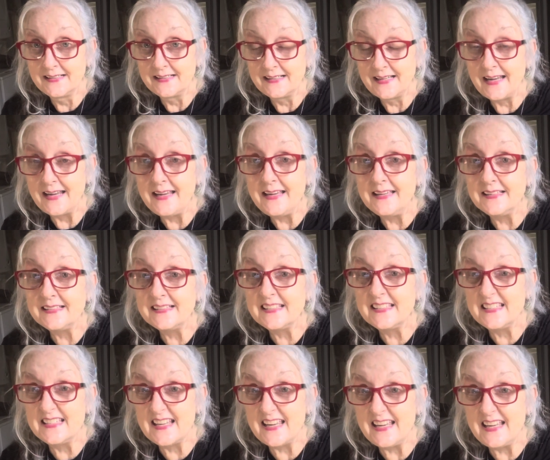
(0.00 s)
He's
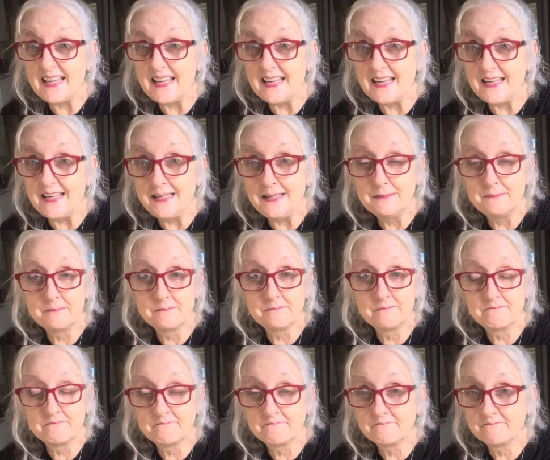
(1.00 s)
sneaky.
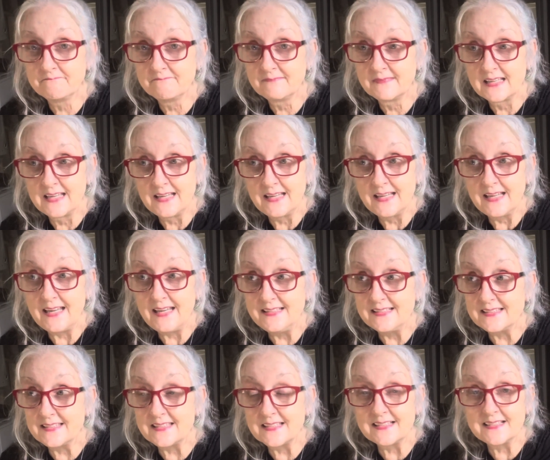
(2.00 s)
He's
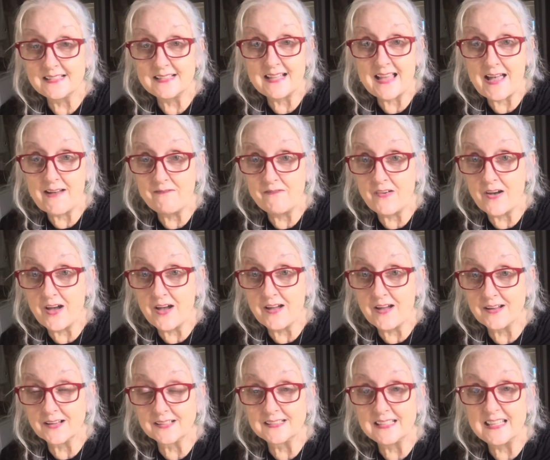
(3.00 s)
the sly
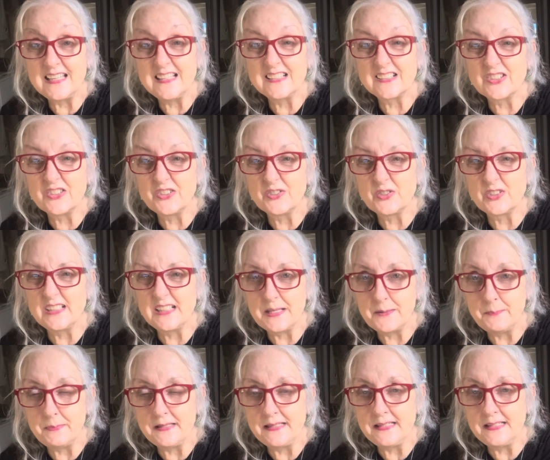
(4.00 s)
fox. He's going to
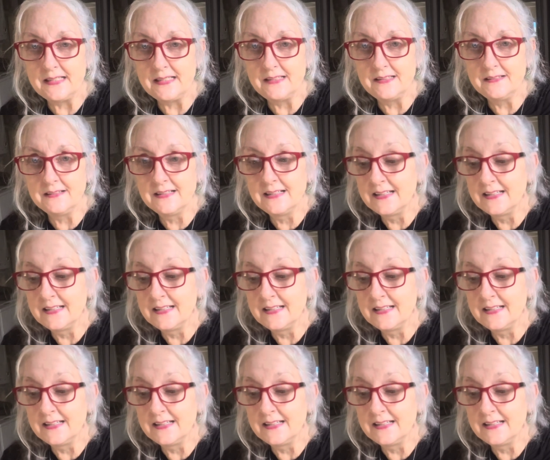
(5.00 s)
slip in